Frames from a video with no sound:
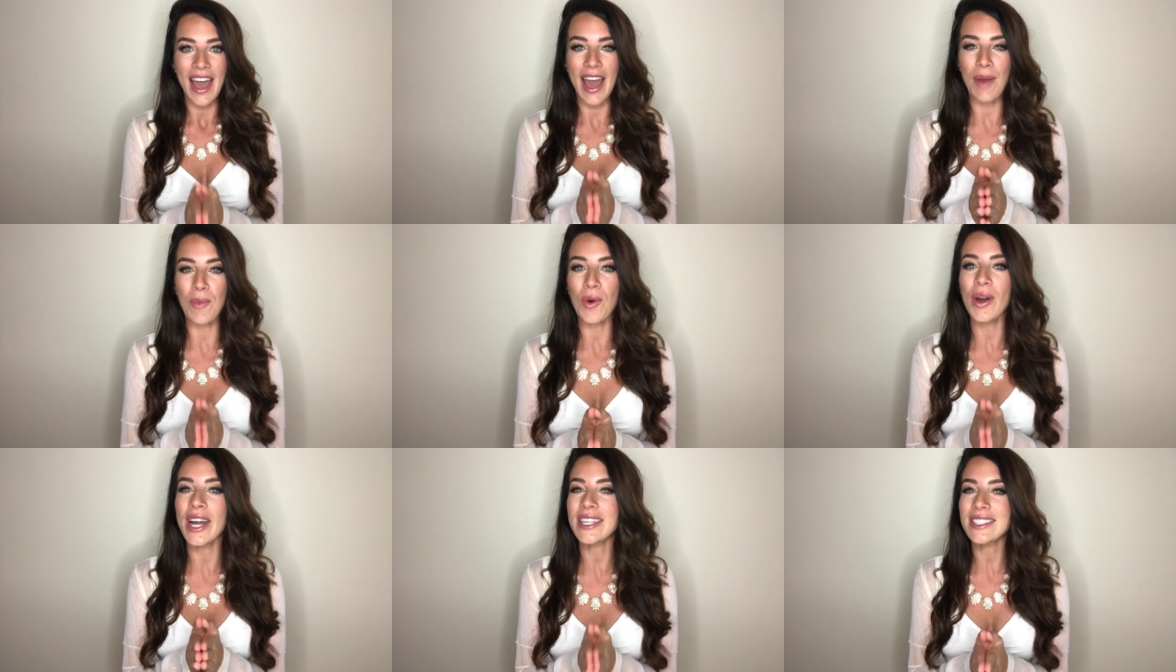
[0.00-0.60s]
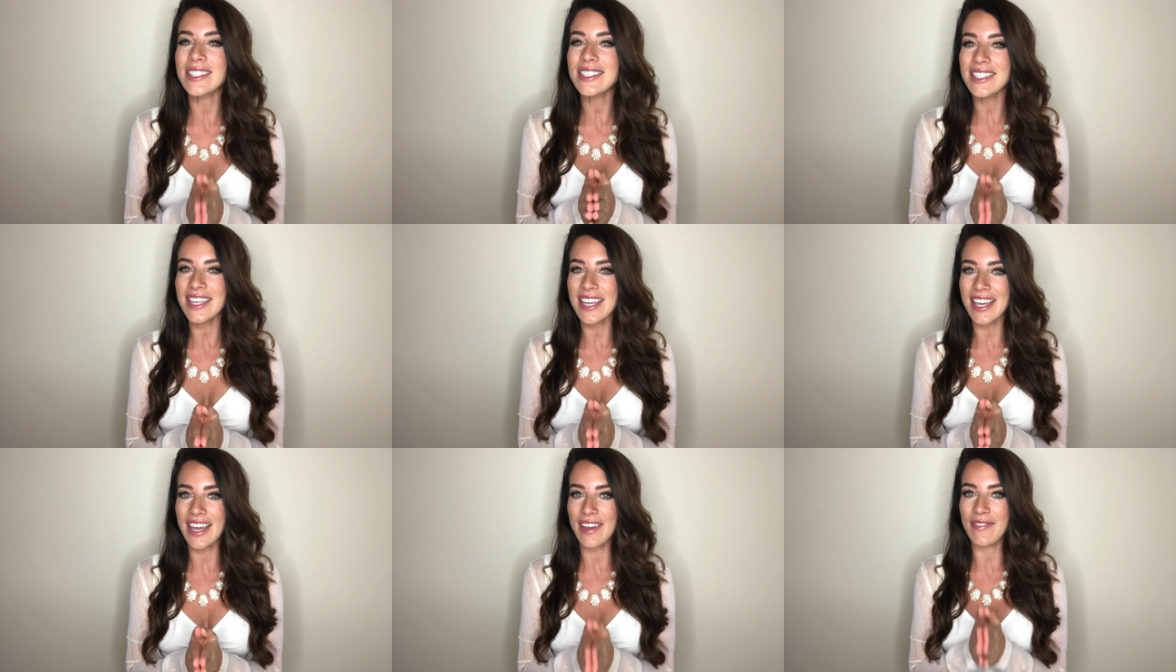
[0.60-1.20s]
and we'll get to
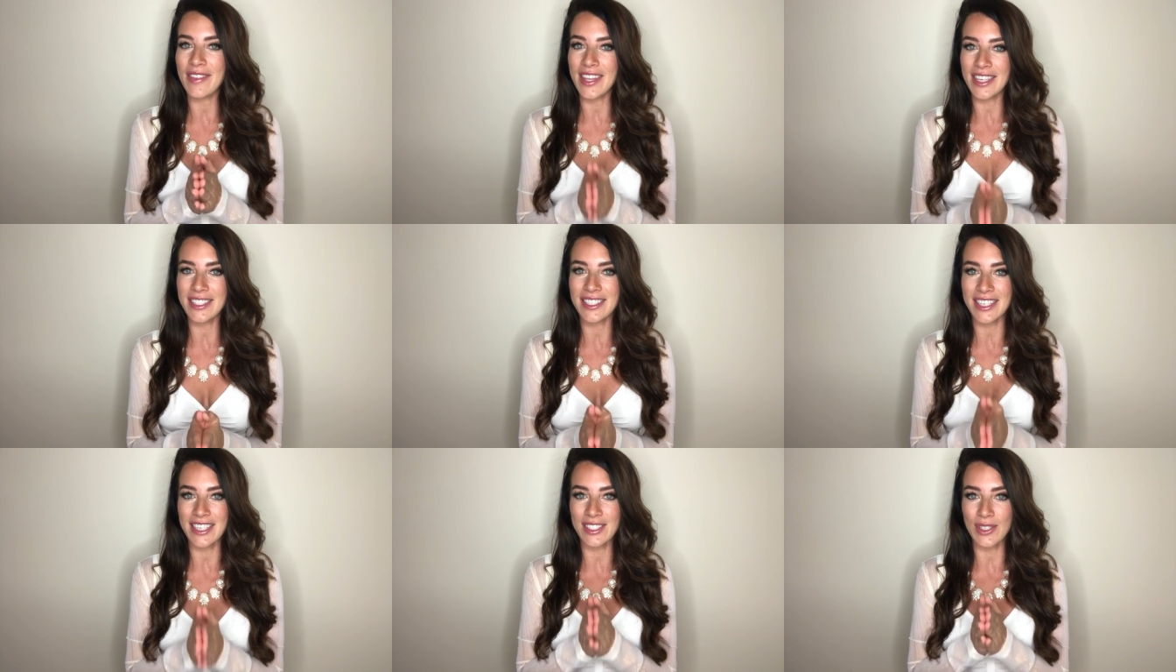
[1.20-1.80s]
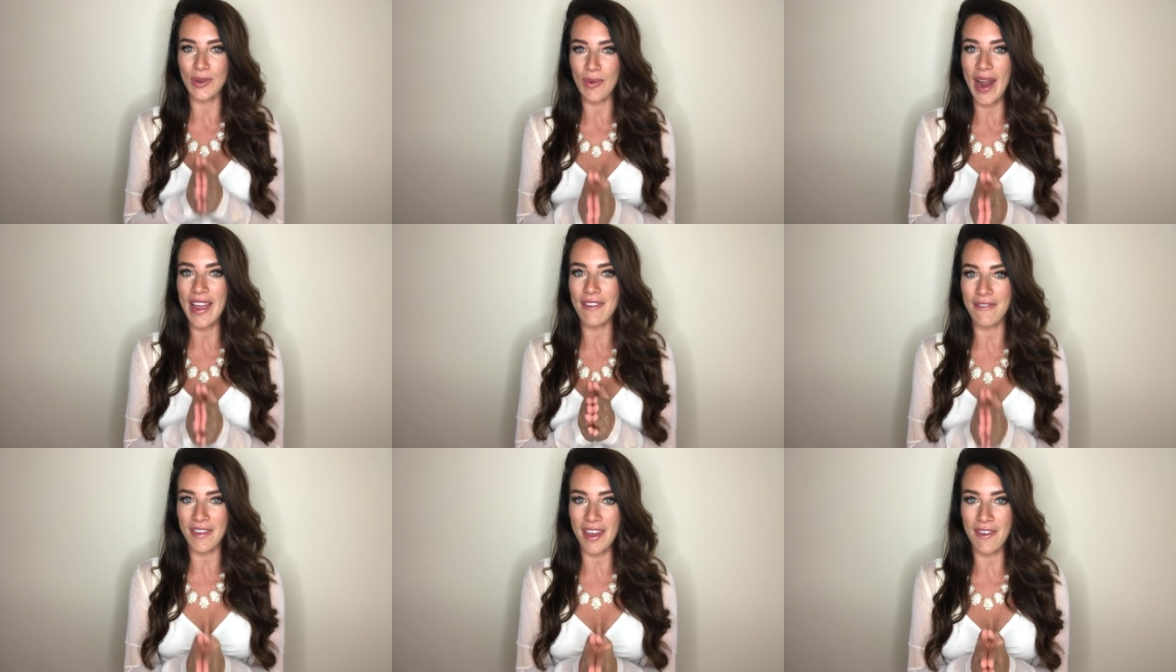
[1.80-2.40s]
see if this is the
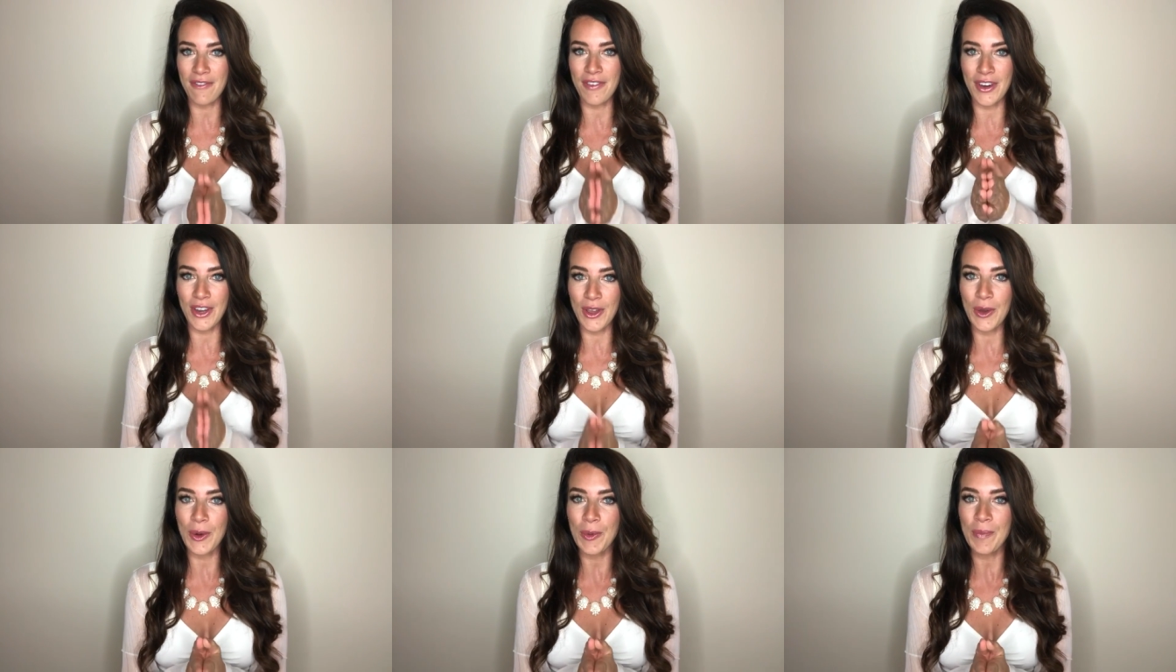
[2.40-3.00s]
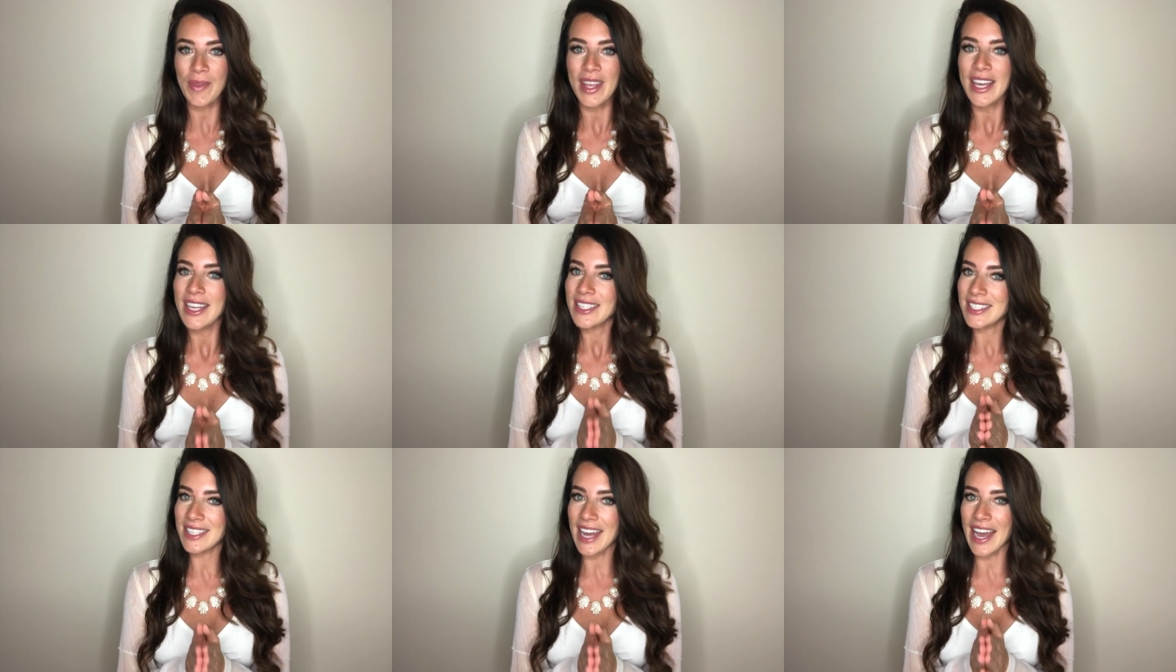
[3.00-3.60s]
right fit for you
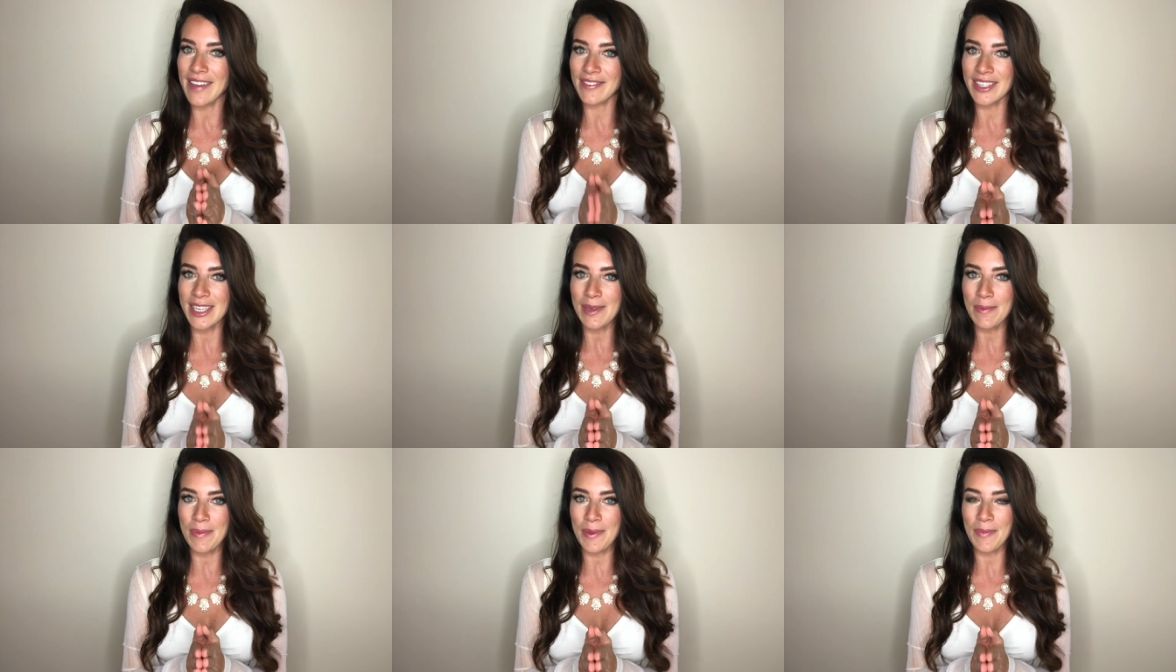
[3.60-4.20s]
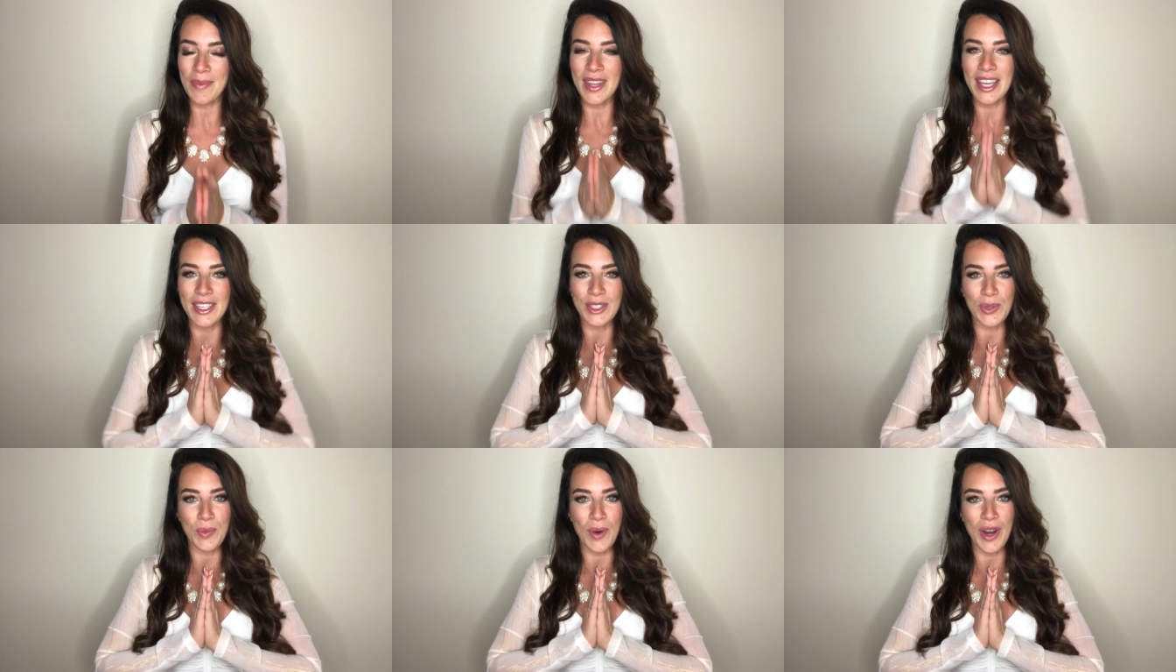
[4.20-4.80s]
to dive deep
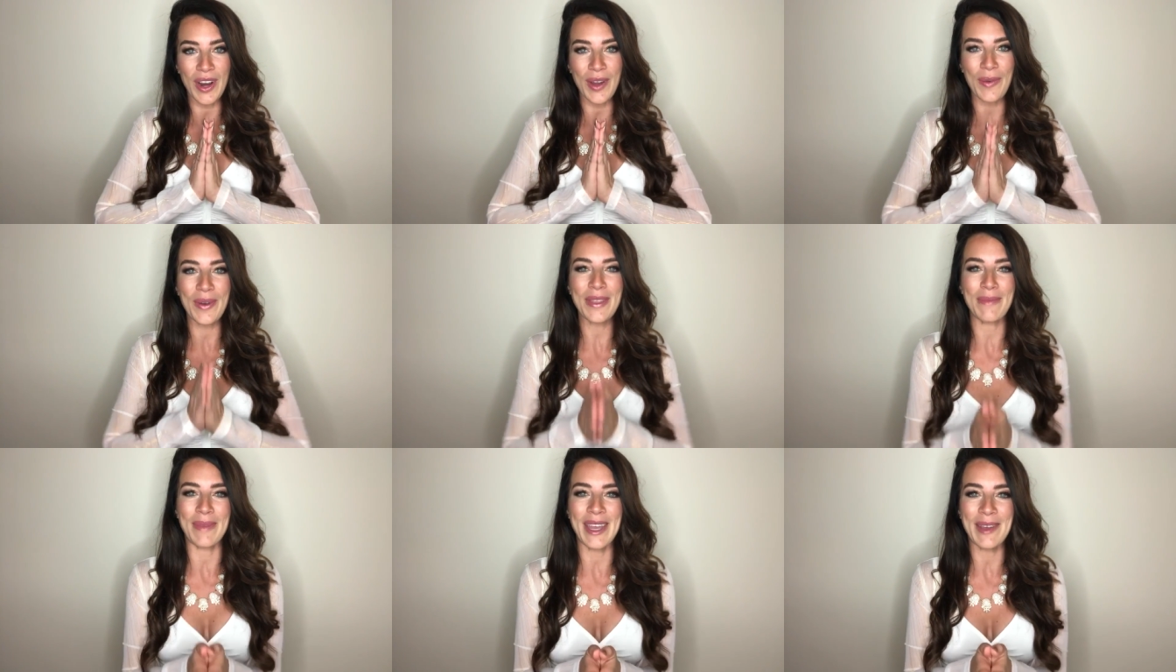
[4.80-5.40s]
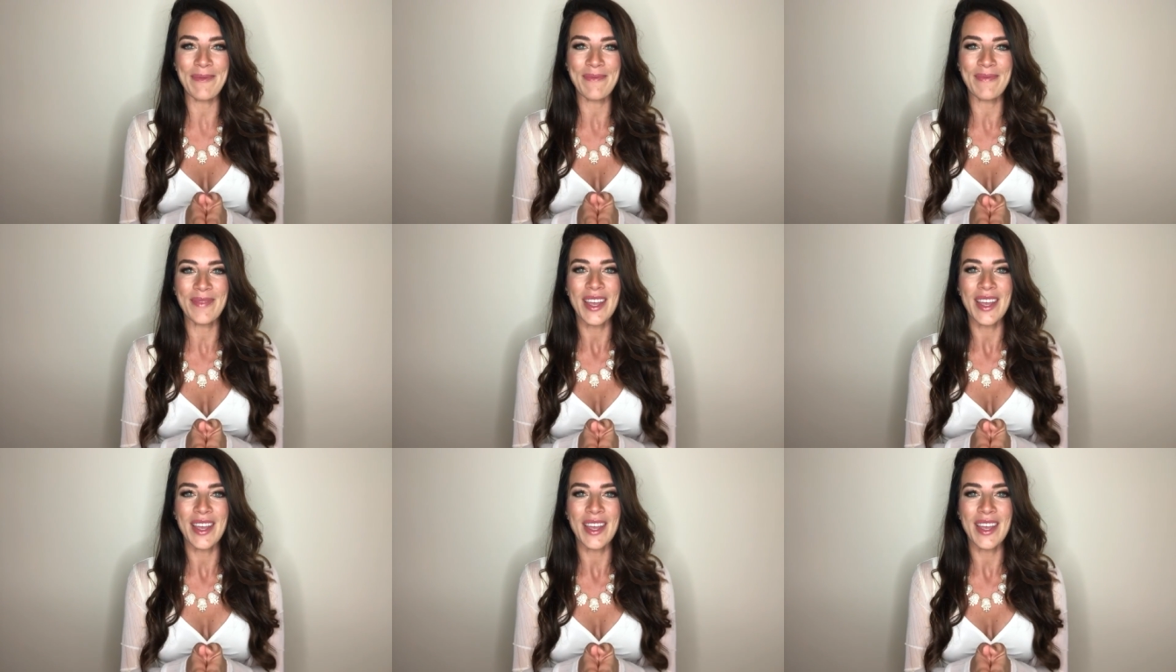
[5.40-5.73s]
into work with me.